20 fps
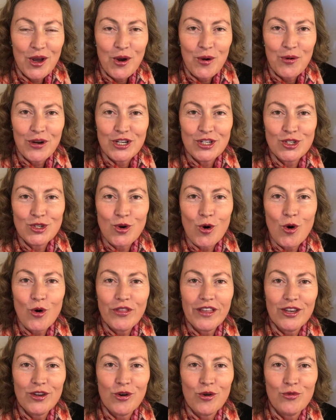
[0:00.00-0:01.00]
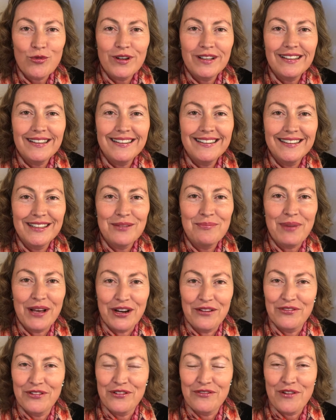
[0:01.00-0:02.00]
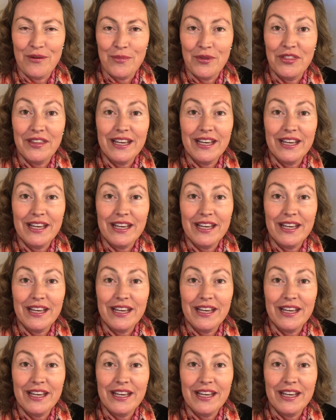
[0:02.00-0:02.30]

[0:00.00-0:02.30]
We're sure that you're really going to benefit from it.